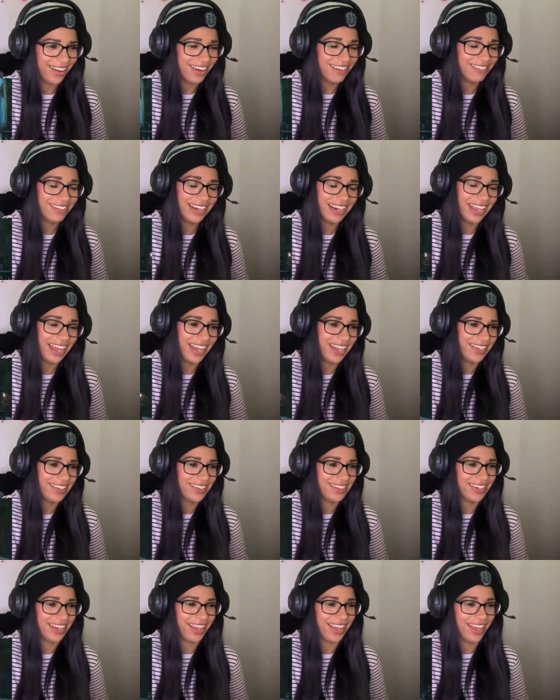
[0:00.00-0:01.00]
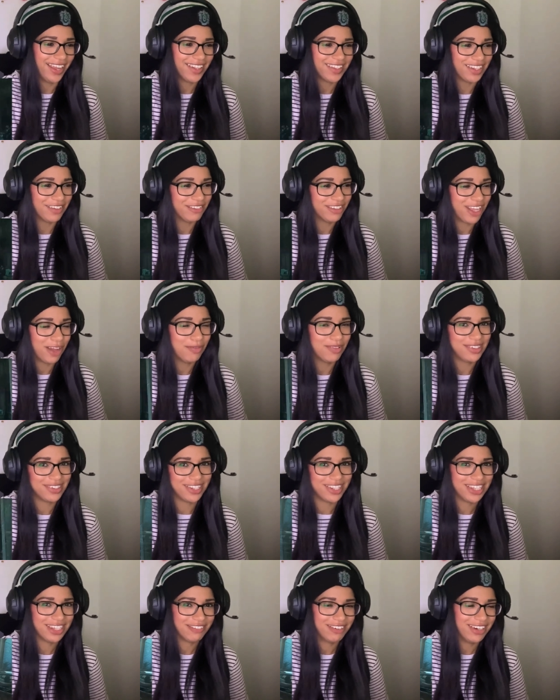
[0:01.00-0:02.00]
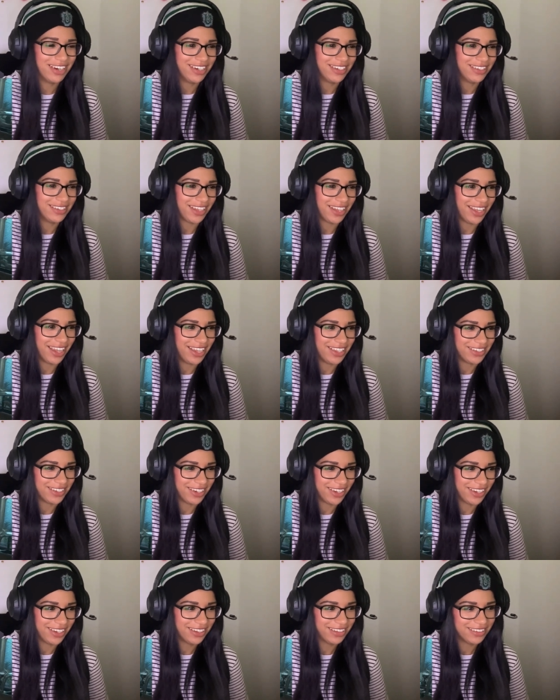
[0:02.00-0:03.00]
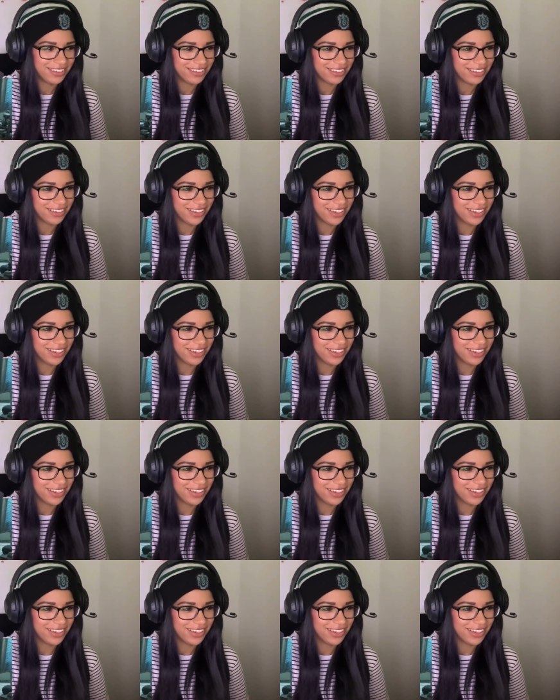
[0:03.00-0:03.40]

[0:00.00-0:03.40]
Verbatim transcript: I really hate snakes, even though I'm a Slytherin, I just I hate snakes.